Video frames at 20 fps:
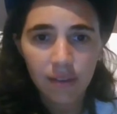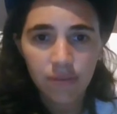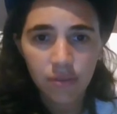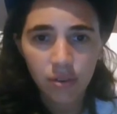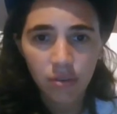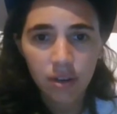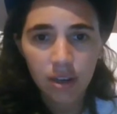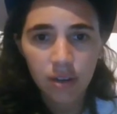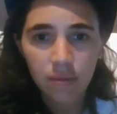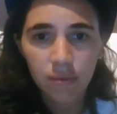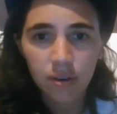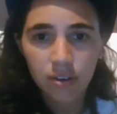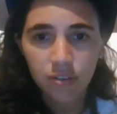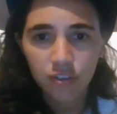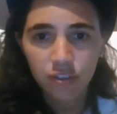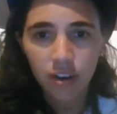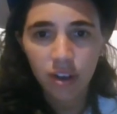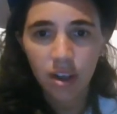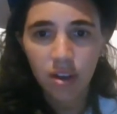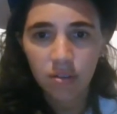only one
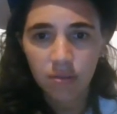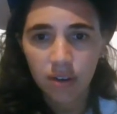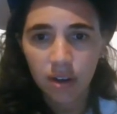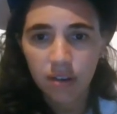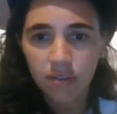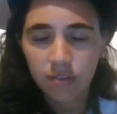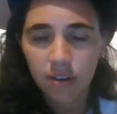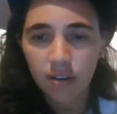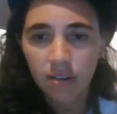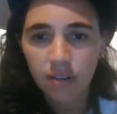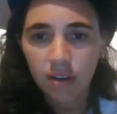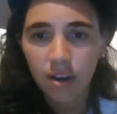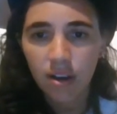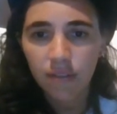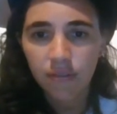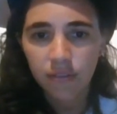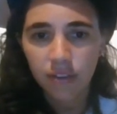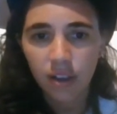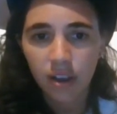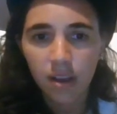child now to look
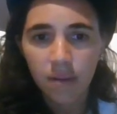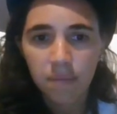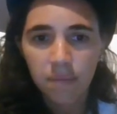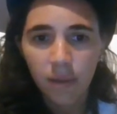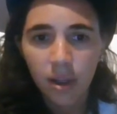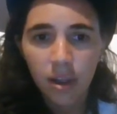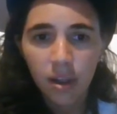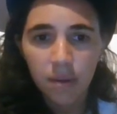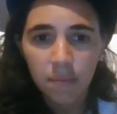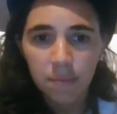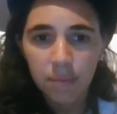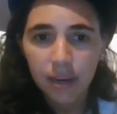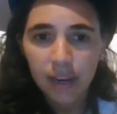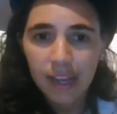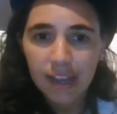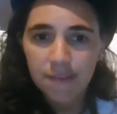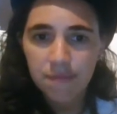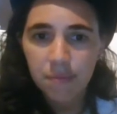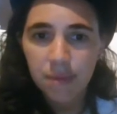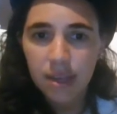after, and
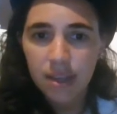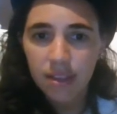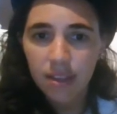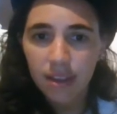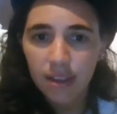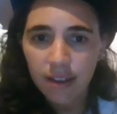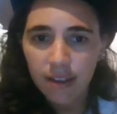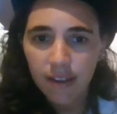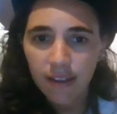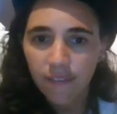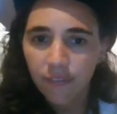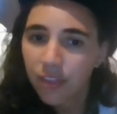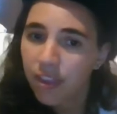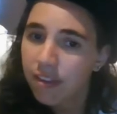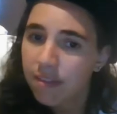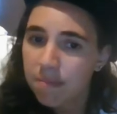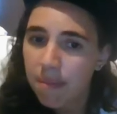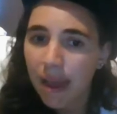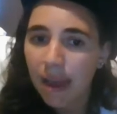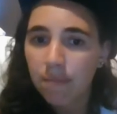believe me that if
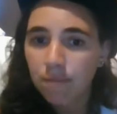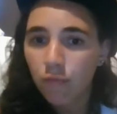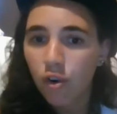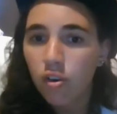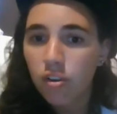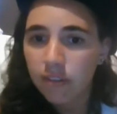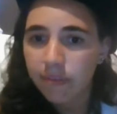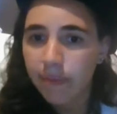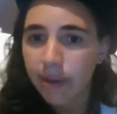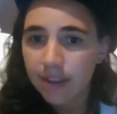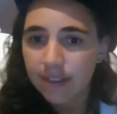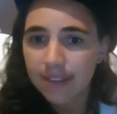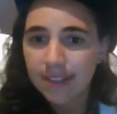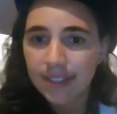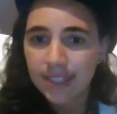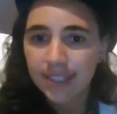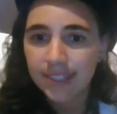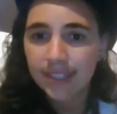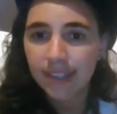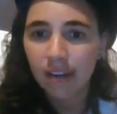this man wrongs my
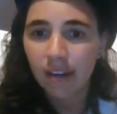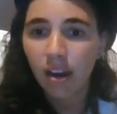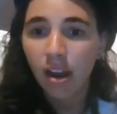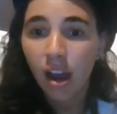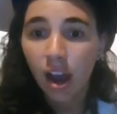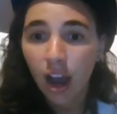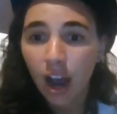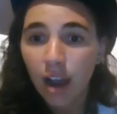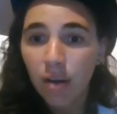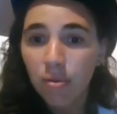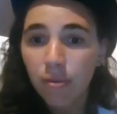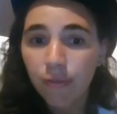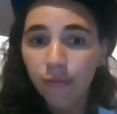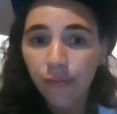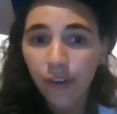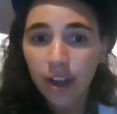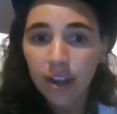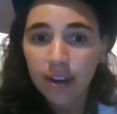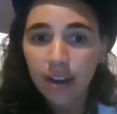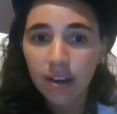sister, I will
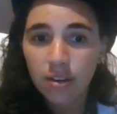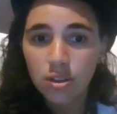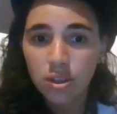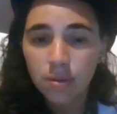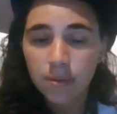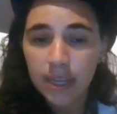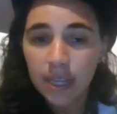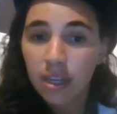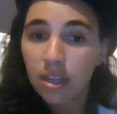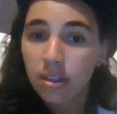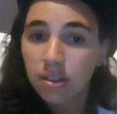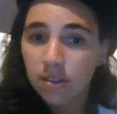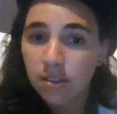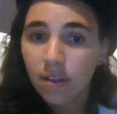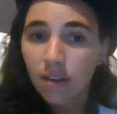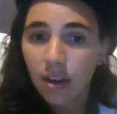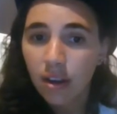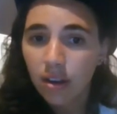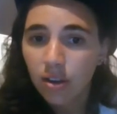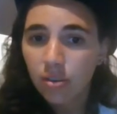find out who he is,
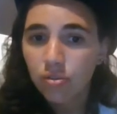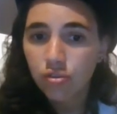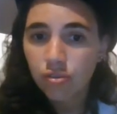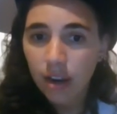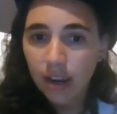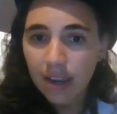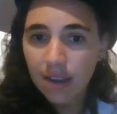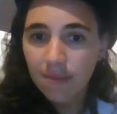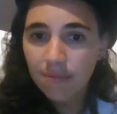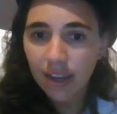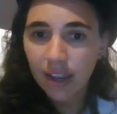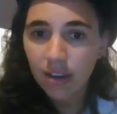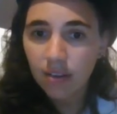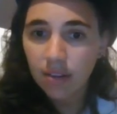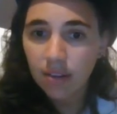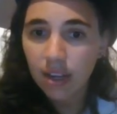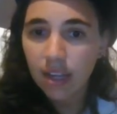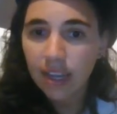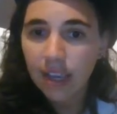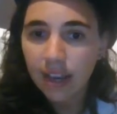track him
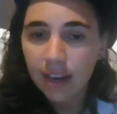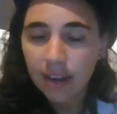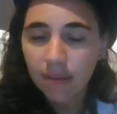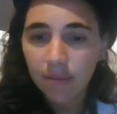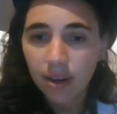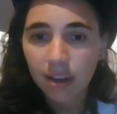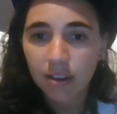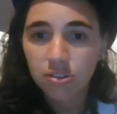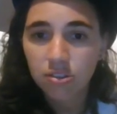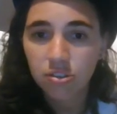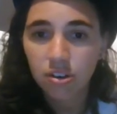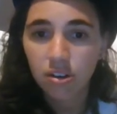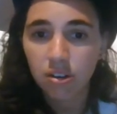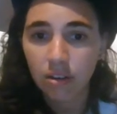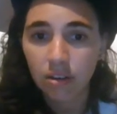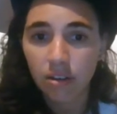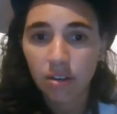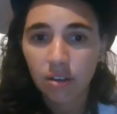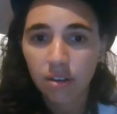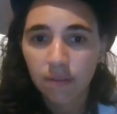down, and kill him like a
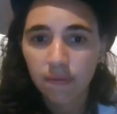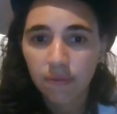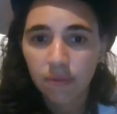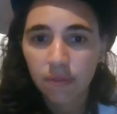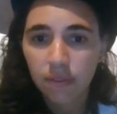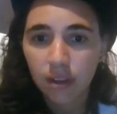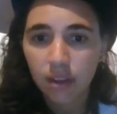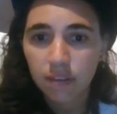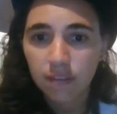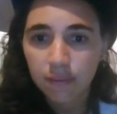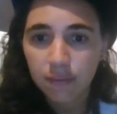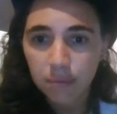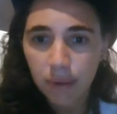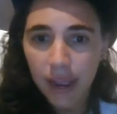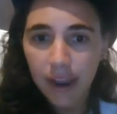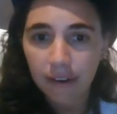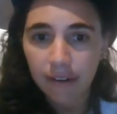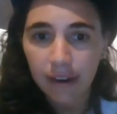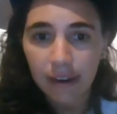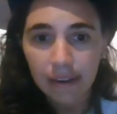dog. I
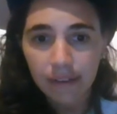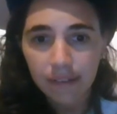swear it."